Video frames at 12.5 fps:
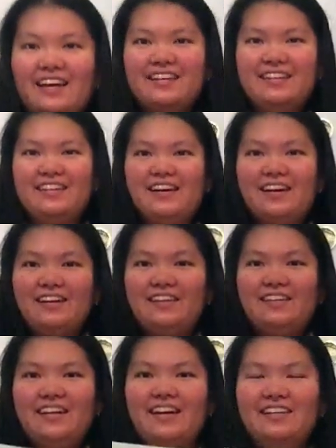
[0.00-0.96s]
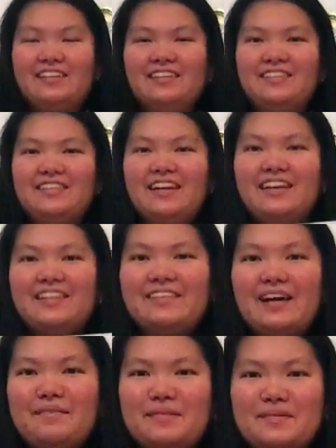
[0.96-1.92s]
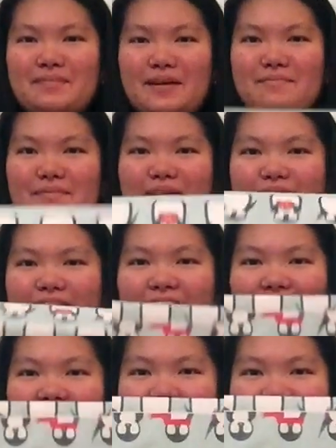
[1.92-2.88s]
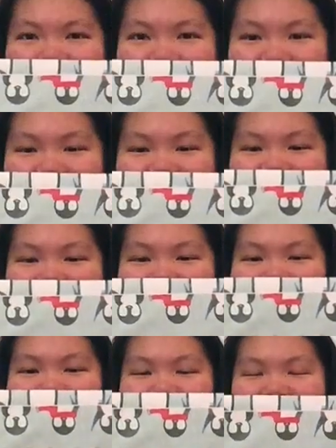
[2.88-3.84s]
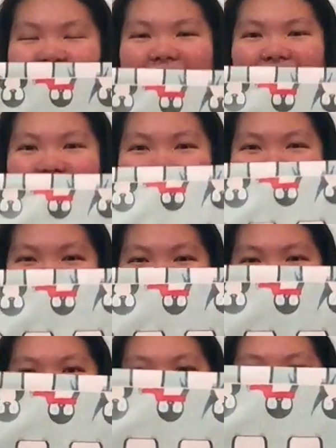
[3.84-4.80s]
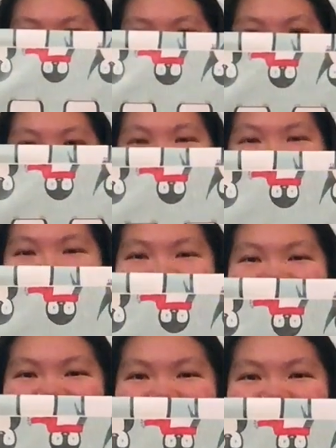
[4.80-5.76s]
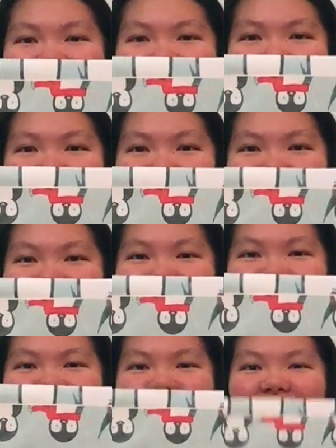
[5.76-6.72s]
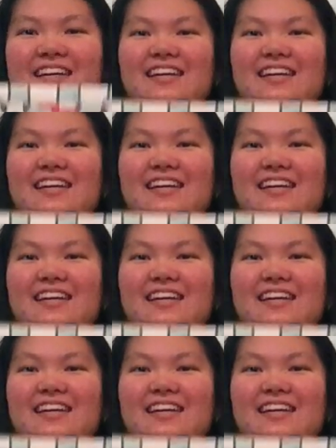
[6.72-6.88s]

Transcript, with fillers: So, also I do like the wrapping paper. I got it from Target. Look at the penguin. This is so happy.